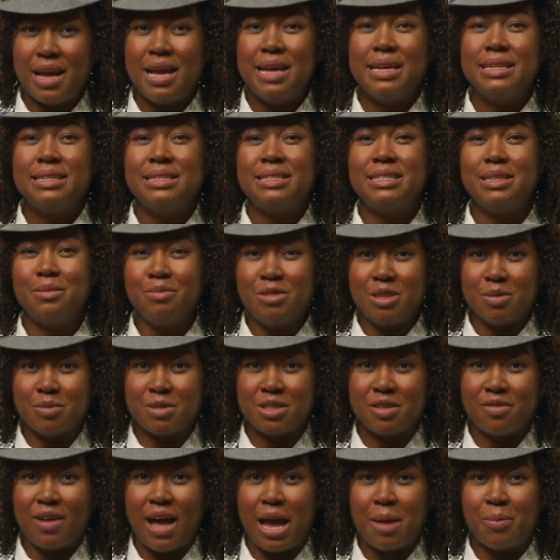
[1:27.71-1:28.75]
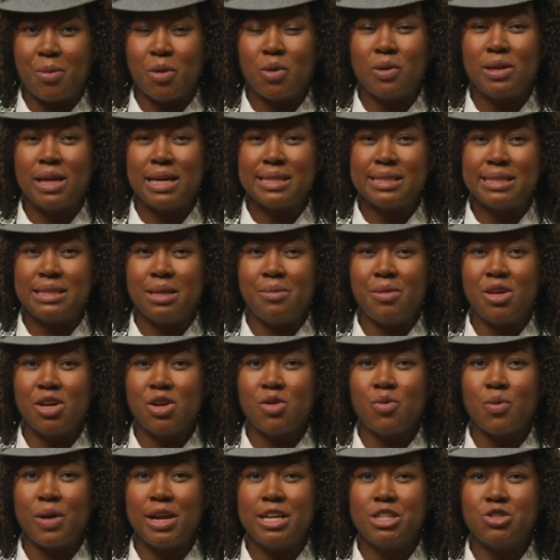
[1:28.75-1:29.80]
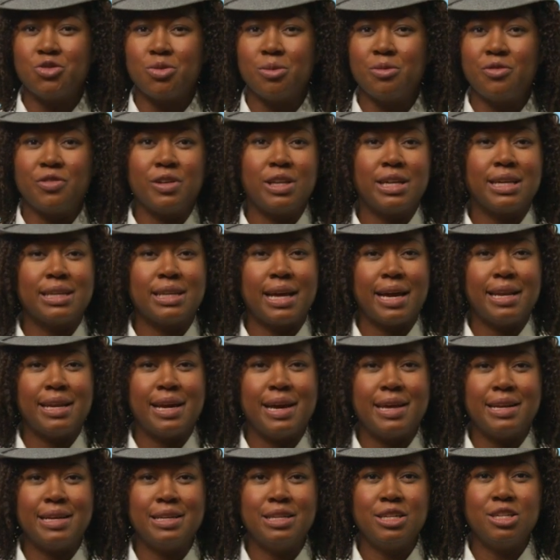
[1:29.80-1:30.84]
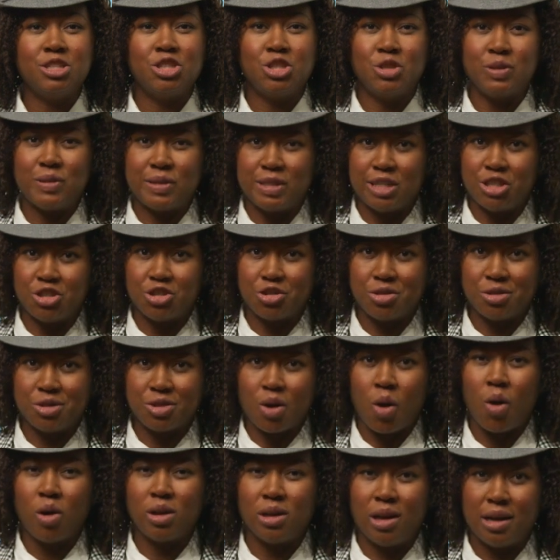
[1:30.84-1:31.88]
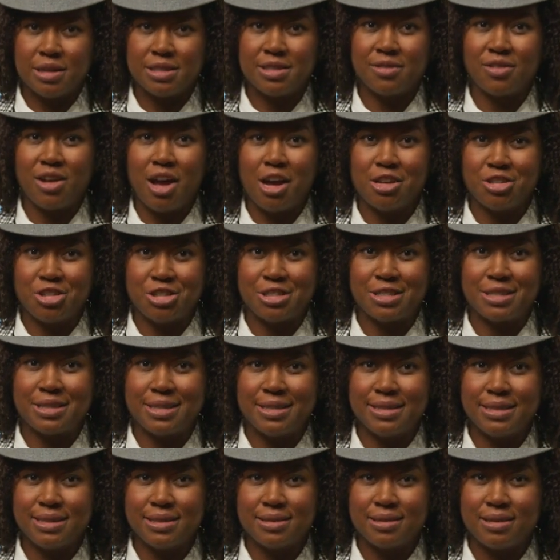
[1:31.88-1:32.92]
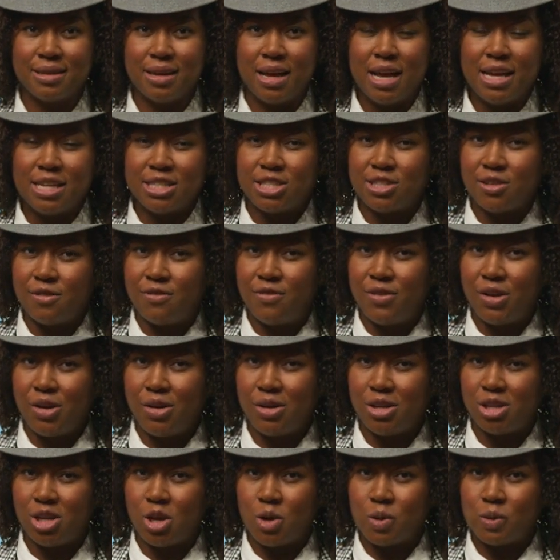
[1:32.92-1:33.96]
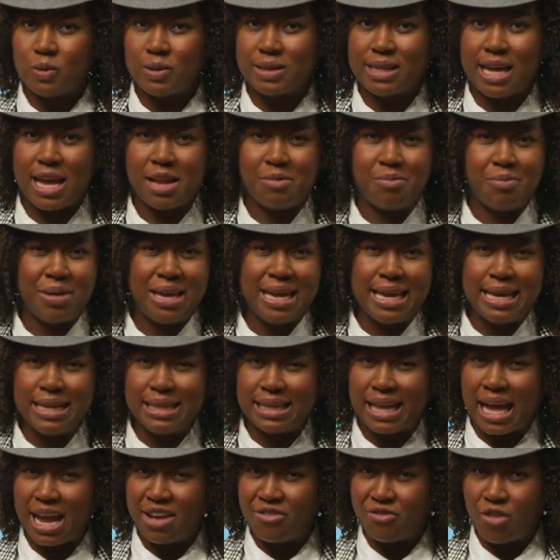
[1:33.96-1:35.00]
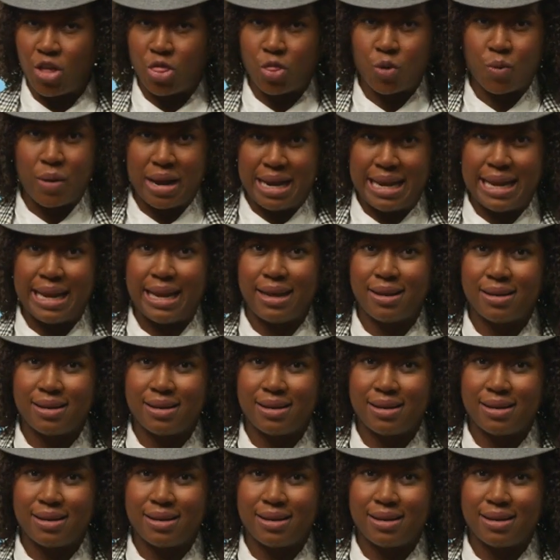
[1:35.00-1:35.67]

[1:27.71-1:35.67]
Symptoms of hypoglycemia range from feeling lightheaded to seizures or loss of consciousness. Severe lows can be life-threatening.